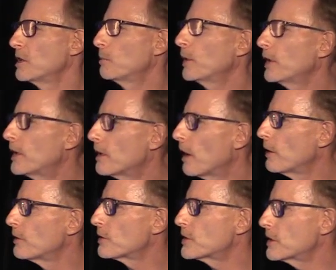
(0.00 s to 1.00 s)
the ability to
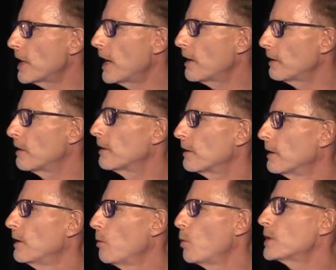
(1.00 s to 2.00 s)
understand
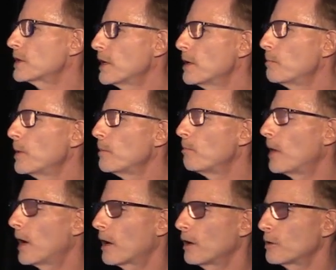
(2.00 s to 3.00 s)
what's in a BIM
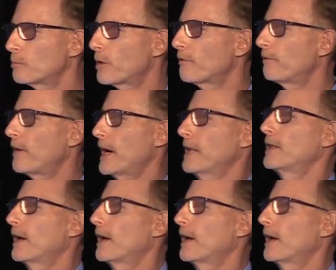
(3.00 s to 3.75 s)
model and provide